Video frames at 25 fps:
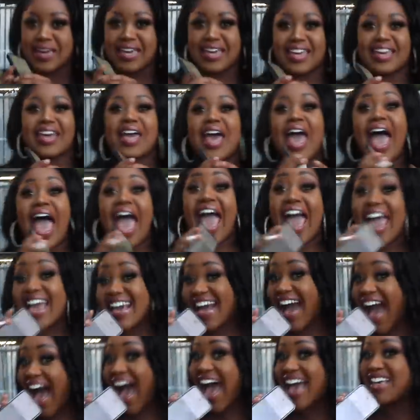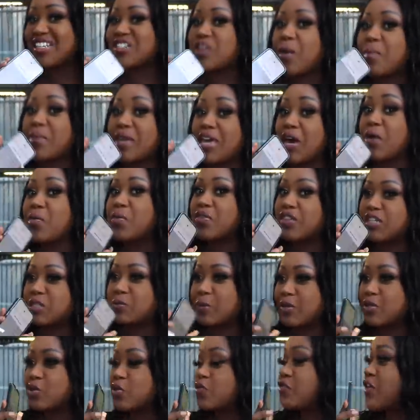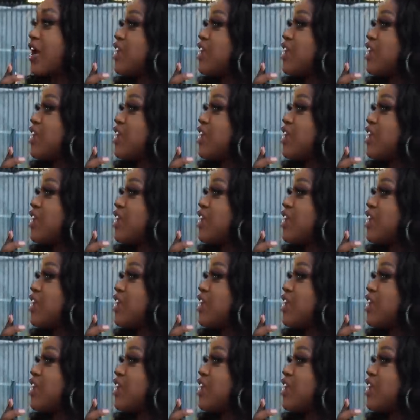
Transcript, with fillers: baby. Hey guys, I'm here with a